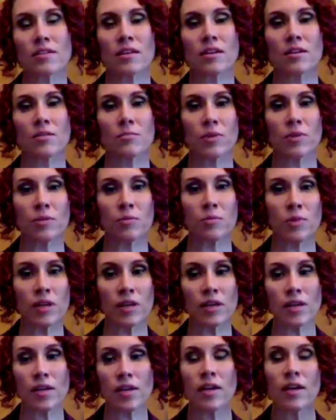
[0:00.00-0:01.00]
And when
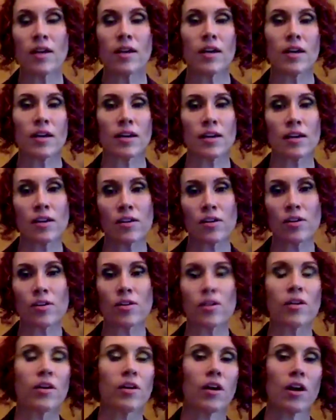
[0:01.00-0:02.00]
we
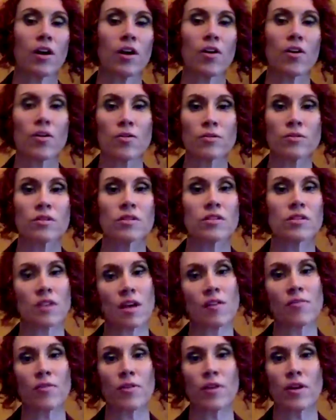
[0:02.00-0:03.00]
heal our own
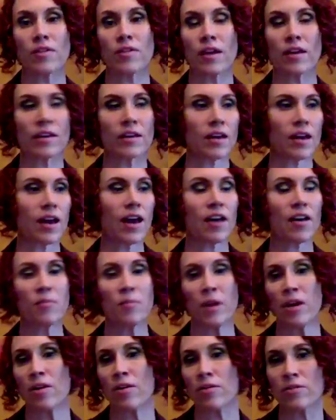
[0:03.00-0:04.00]
stuff around that, like I have
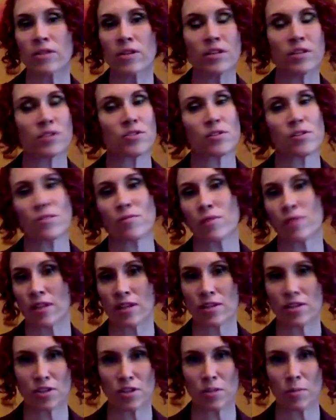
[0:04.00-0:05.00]
my own history of
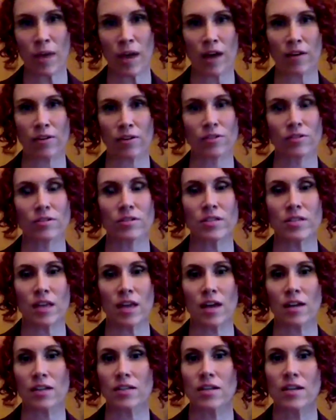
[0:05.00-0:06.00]
relationship patterns
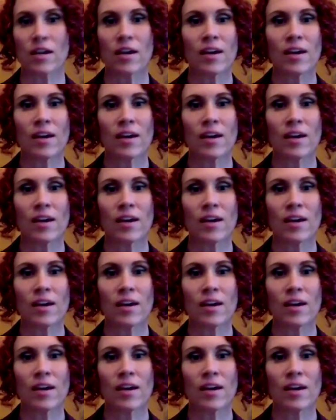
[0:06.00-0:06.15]
that